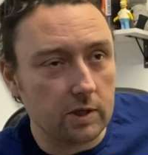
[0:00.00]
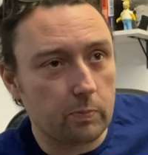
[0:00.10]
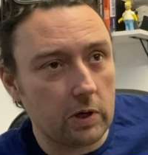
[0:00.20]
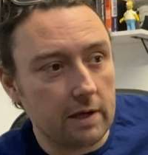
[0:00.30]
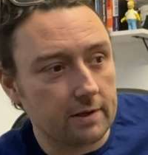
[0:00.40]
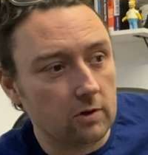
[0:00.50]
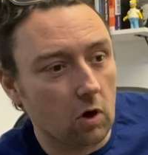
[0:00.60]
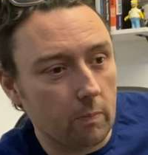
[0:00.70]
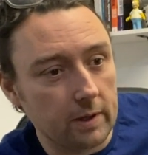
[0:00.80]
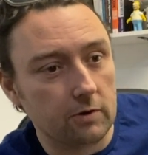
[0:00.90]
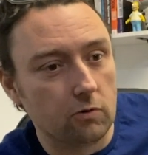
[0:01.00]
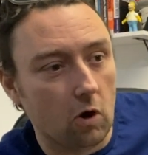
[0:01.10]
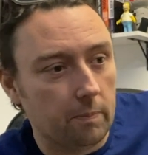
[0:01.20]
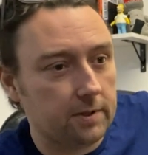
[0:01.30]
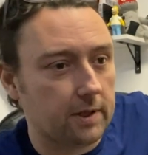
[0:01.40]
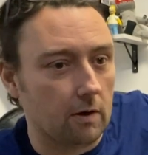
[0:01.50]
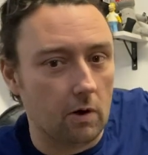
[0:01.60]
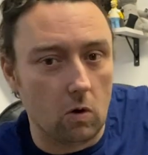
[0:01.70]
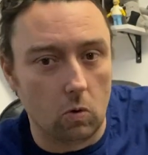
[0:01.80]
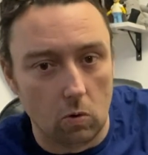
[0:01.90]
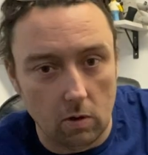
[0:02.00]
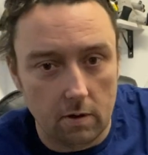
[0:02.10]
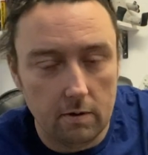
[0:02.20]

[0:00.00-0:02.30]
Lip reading: its prey that's not been dropped down a hole